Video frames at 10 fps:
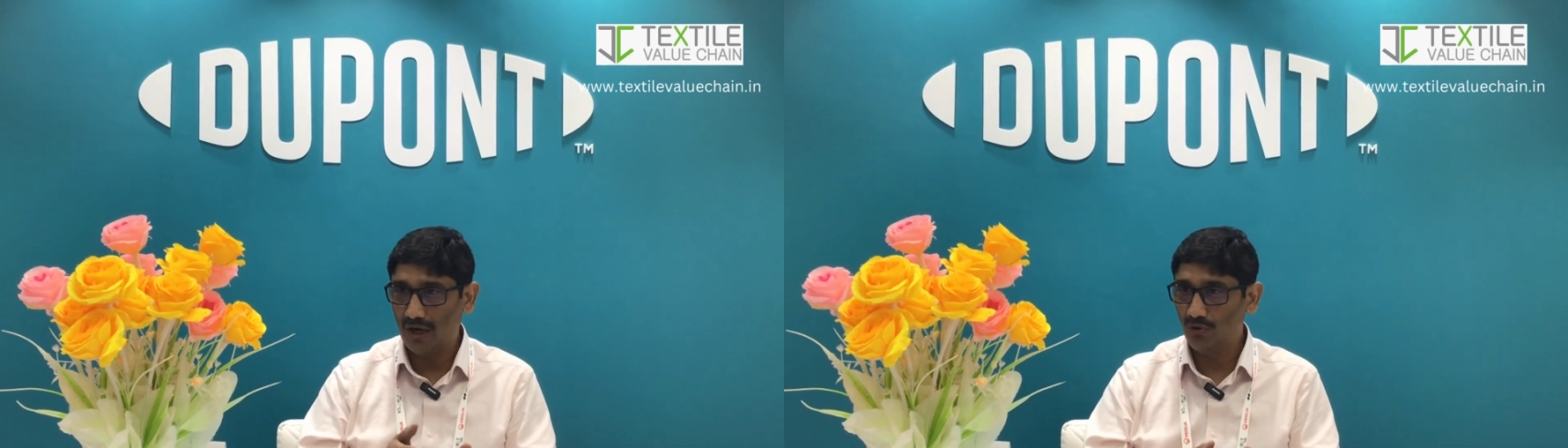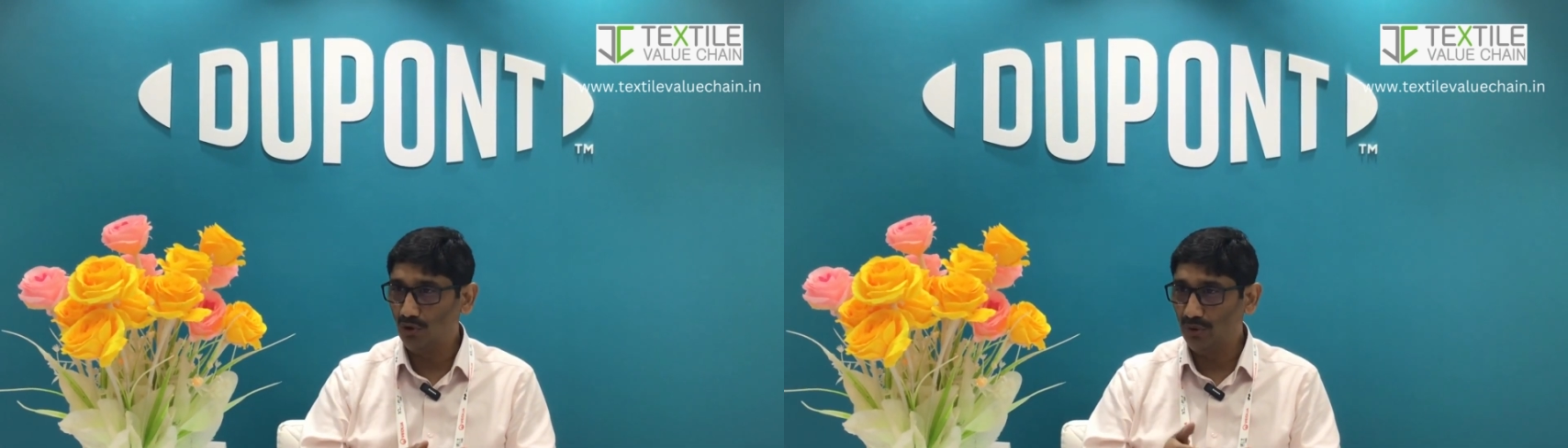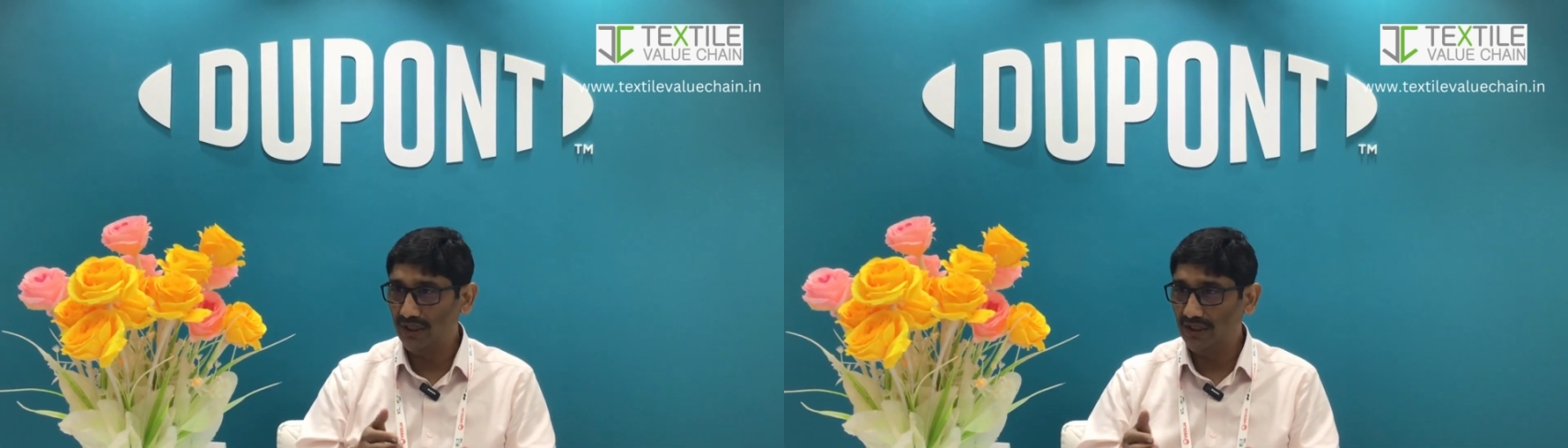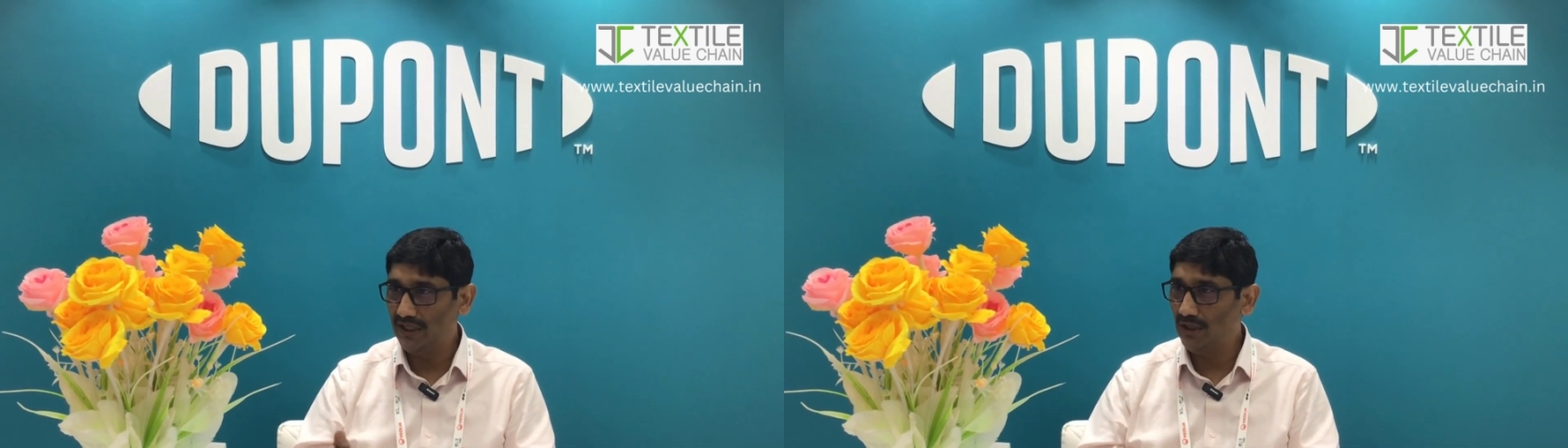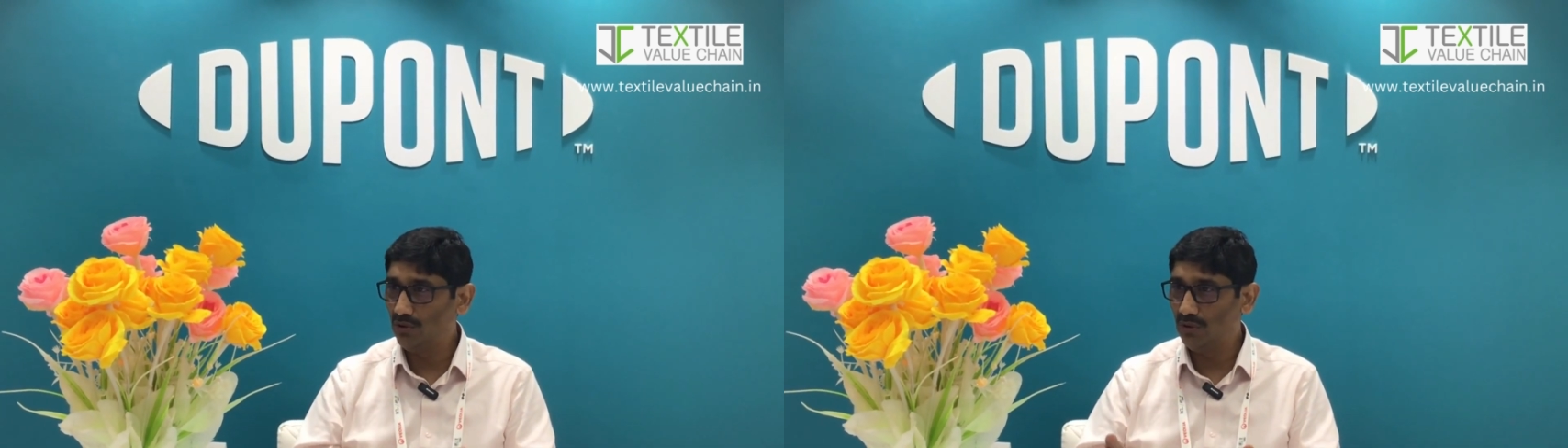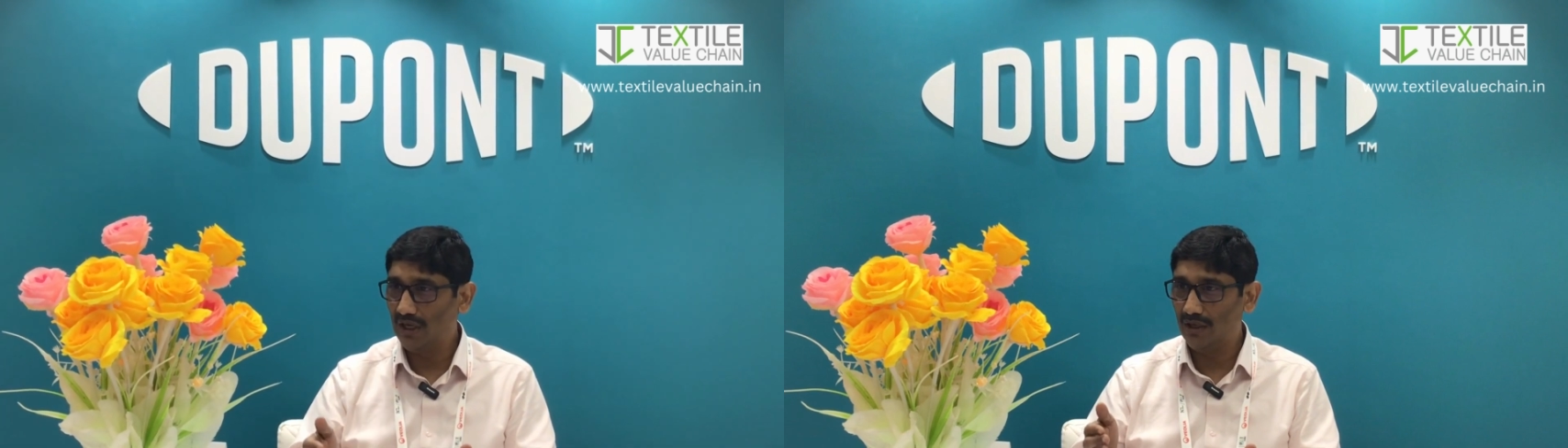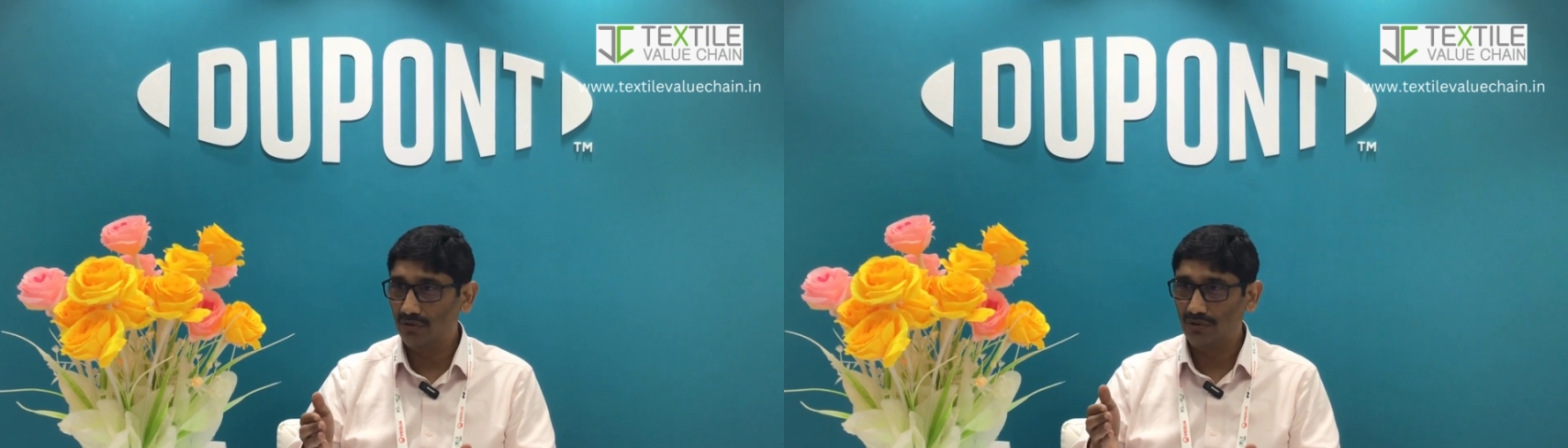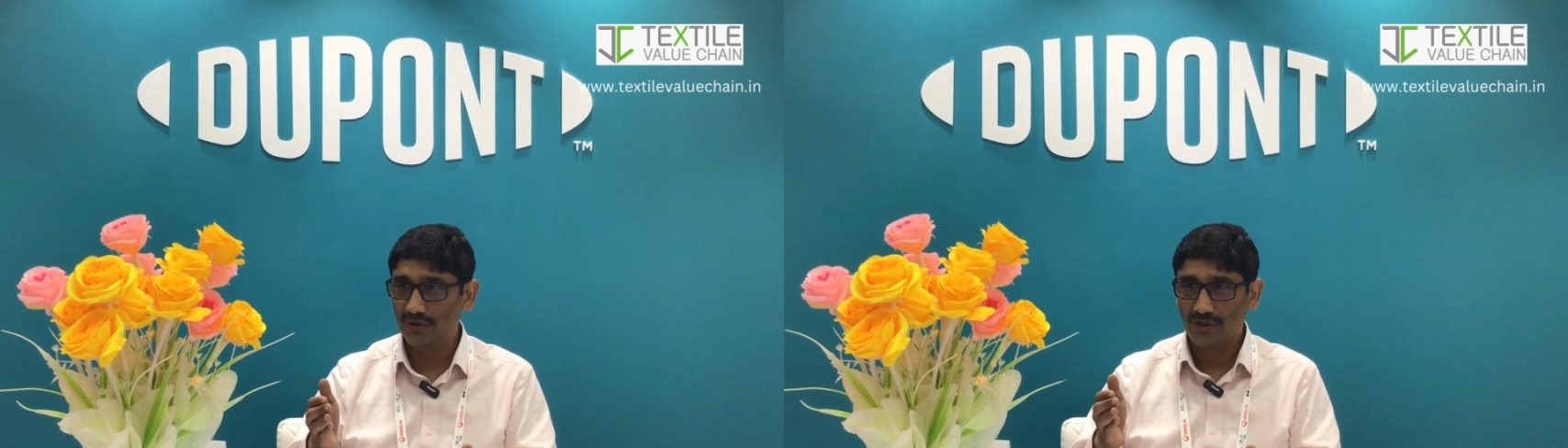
out to in, into out,